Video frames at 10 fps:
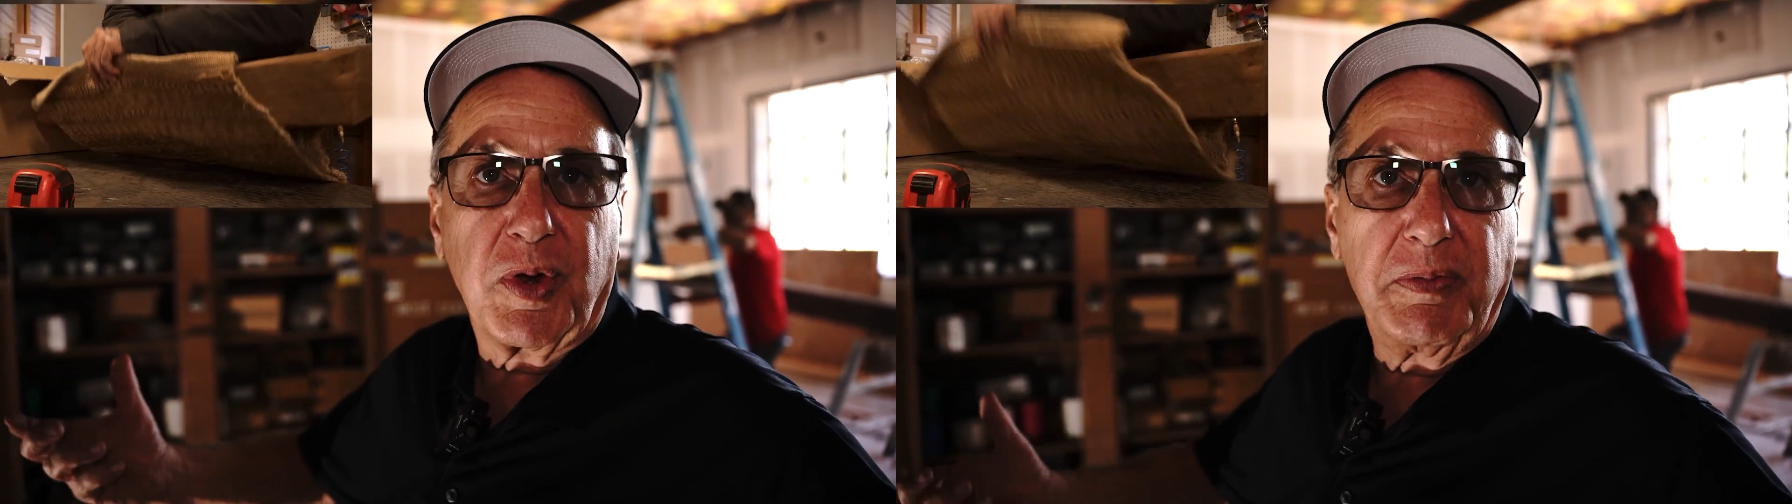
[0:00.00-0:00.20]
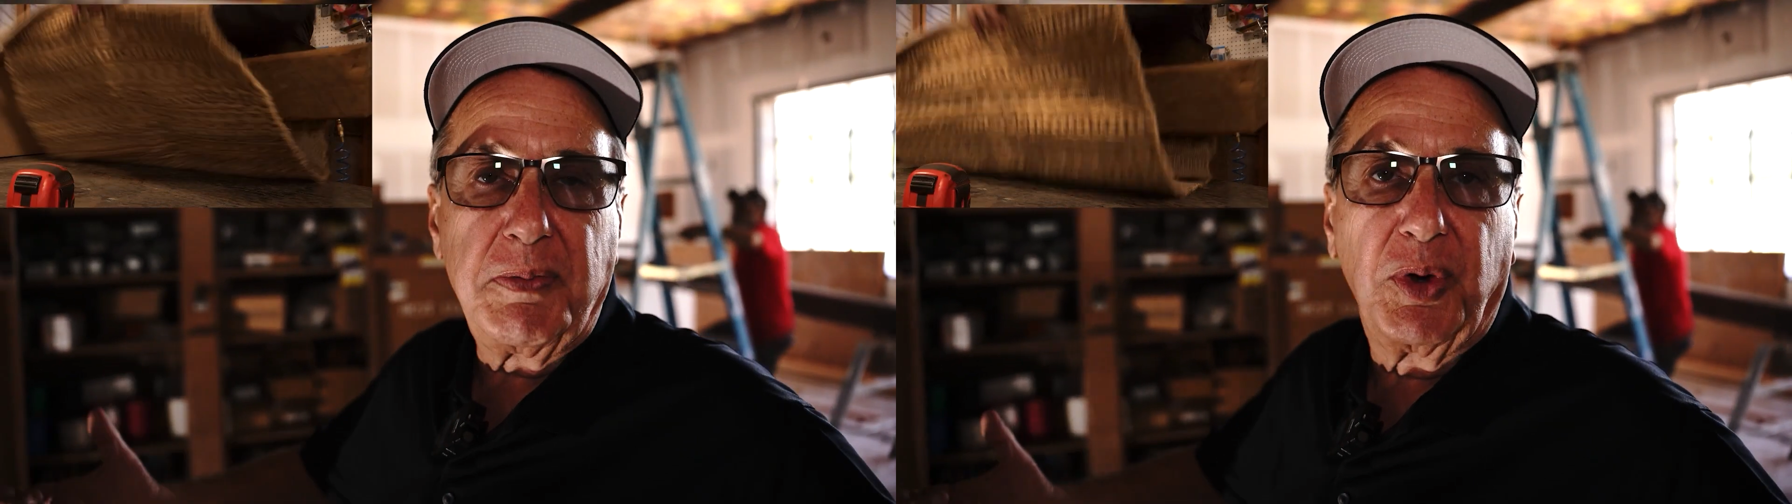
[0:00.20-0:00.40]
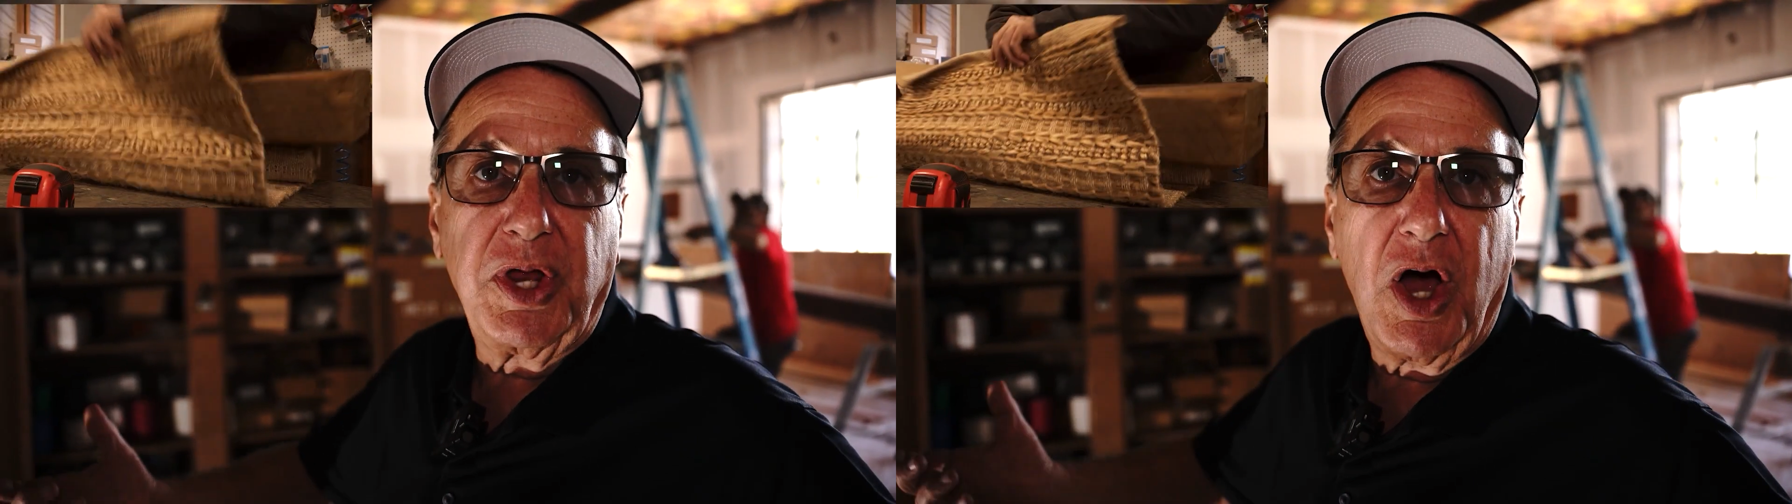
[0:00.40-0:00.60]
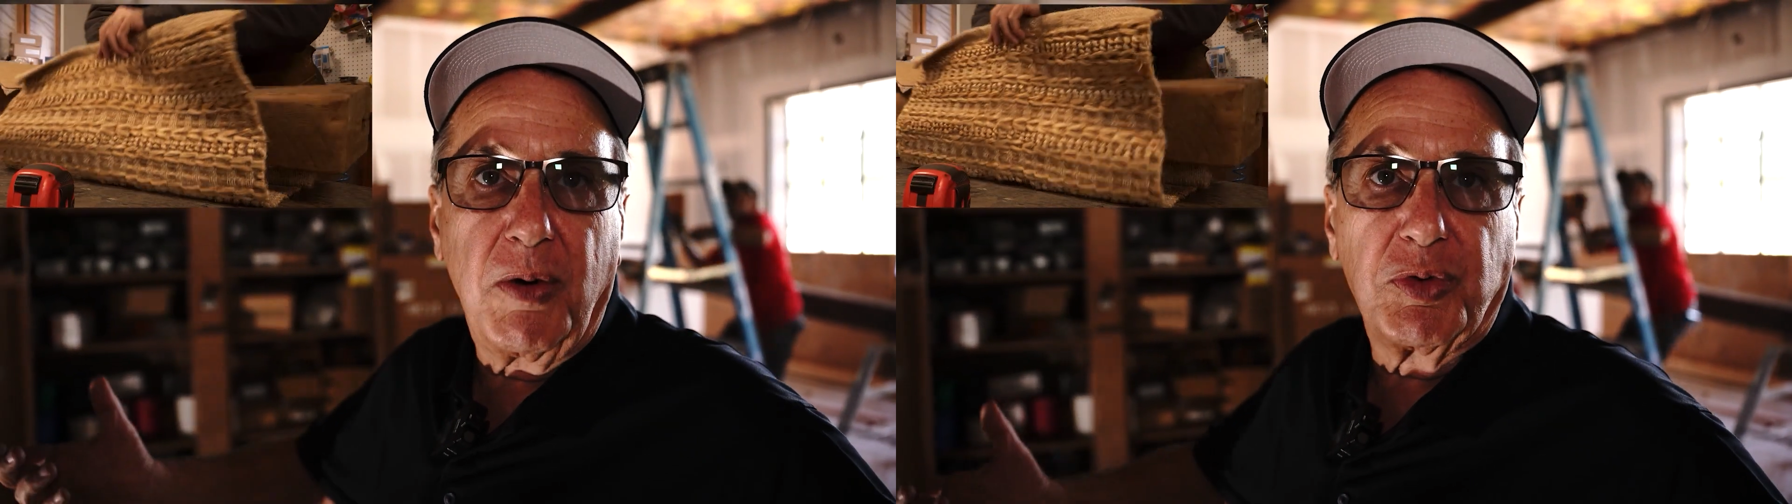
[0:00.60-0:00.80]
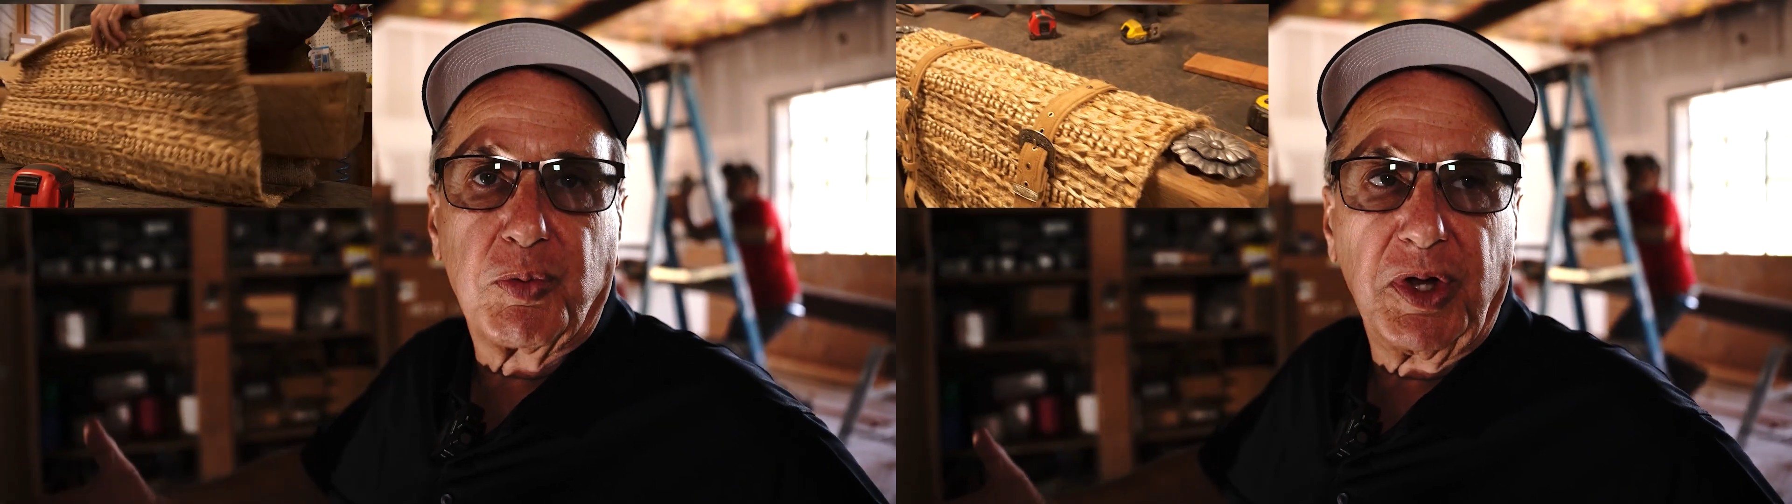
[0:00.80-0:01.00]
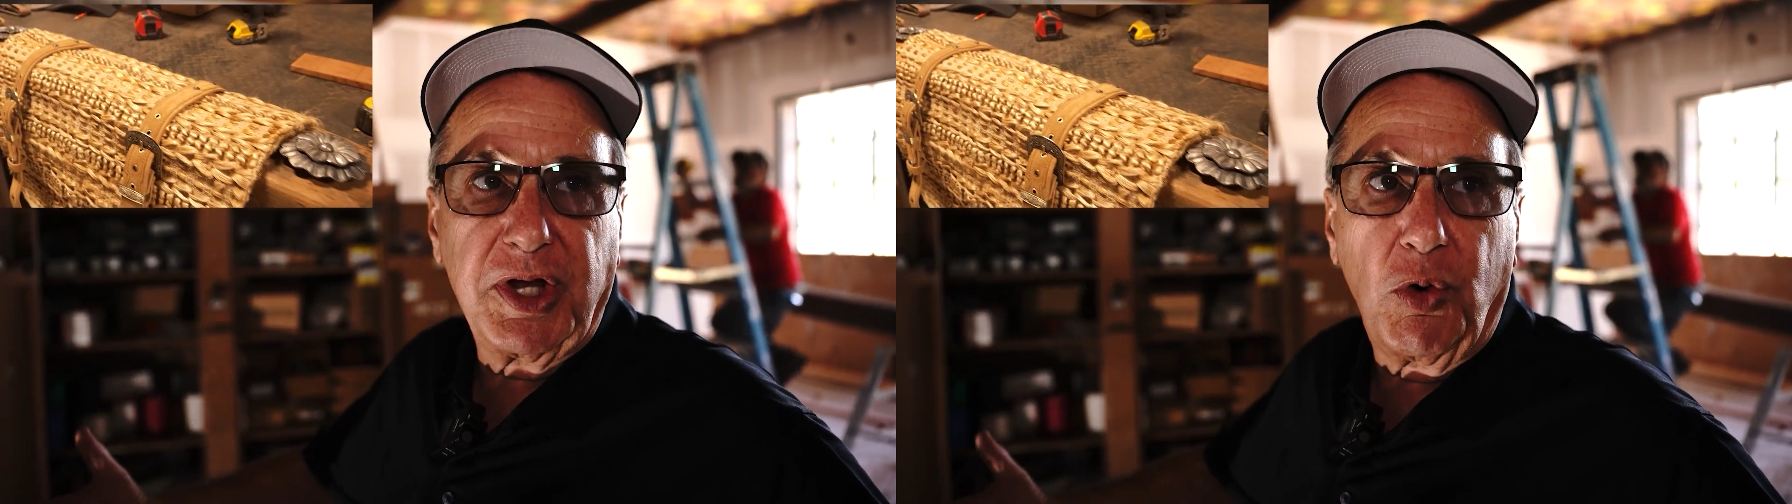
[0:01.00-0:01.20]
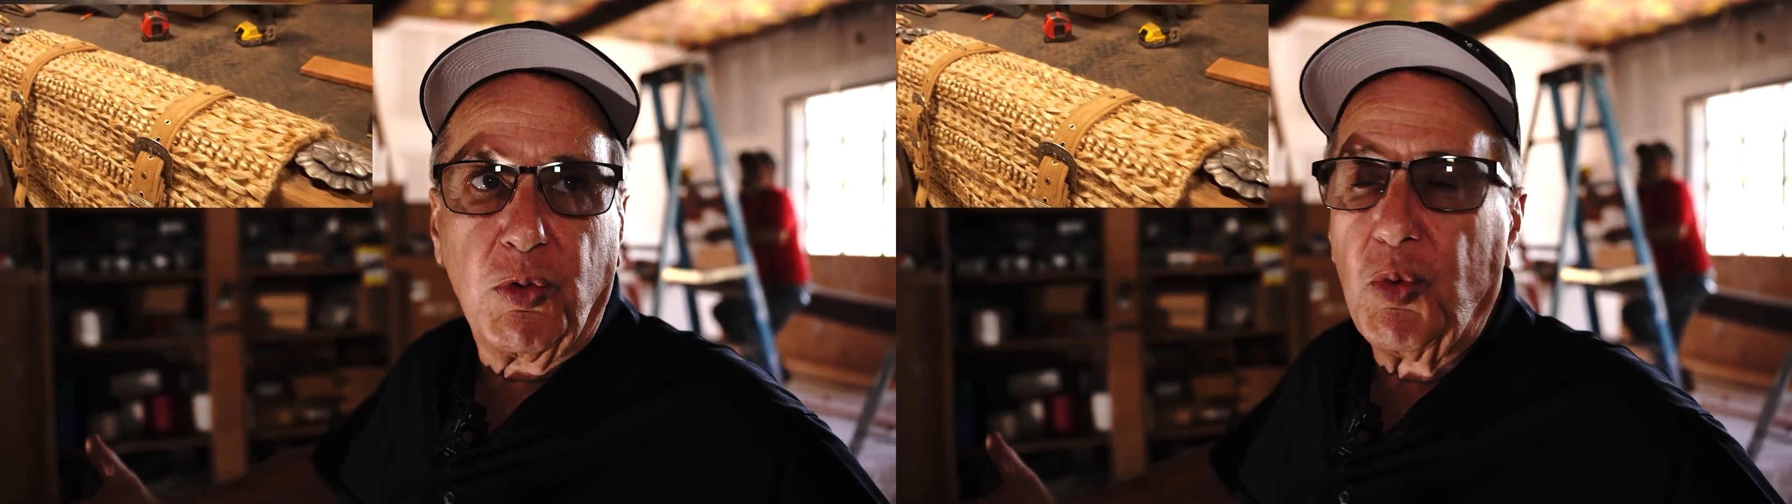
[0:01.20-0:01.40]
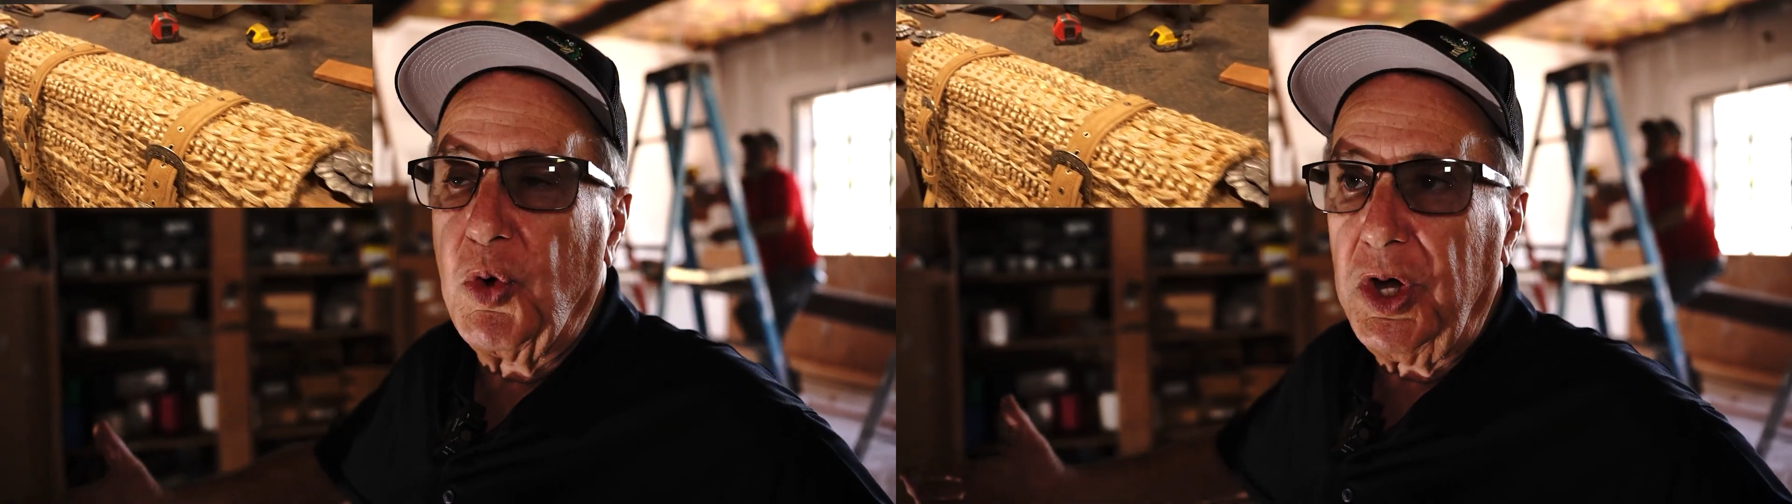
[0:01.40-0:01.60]
going to be putting on with really
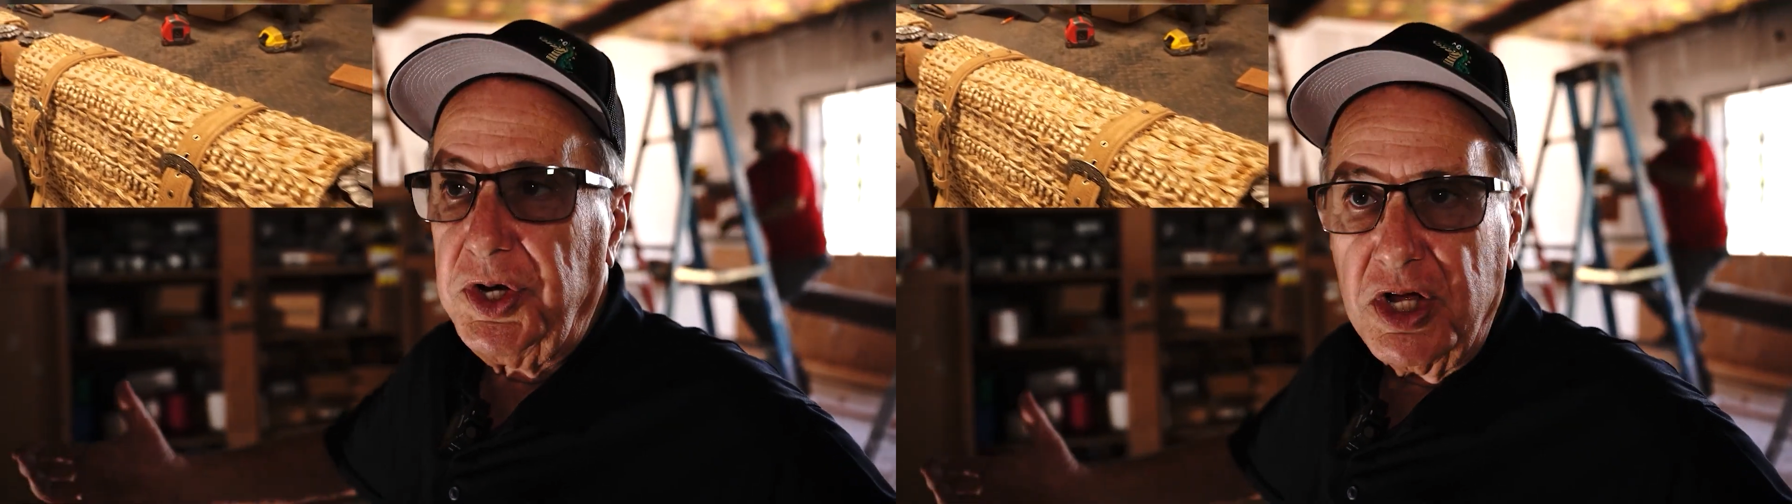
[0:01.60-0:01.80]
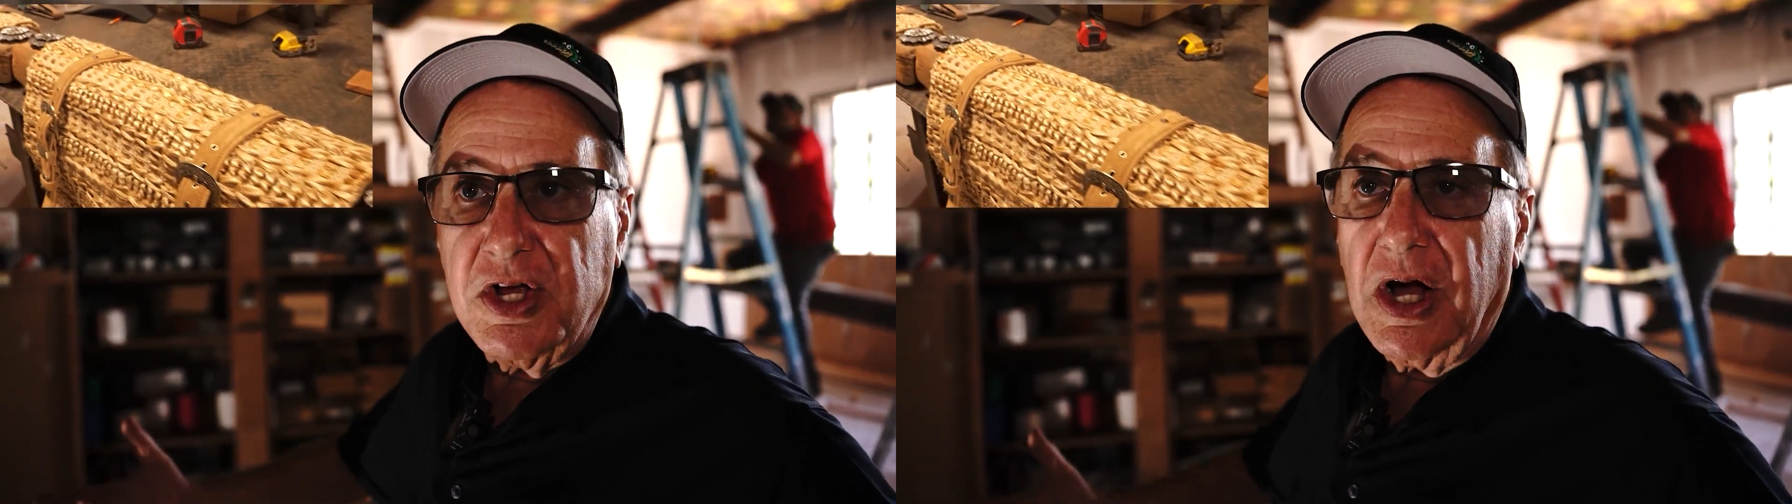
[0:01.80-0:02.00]
old wood.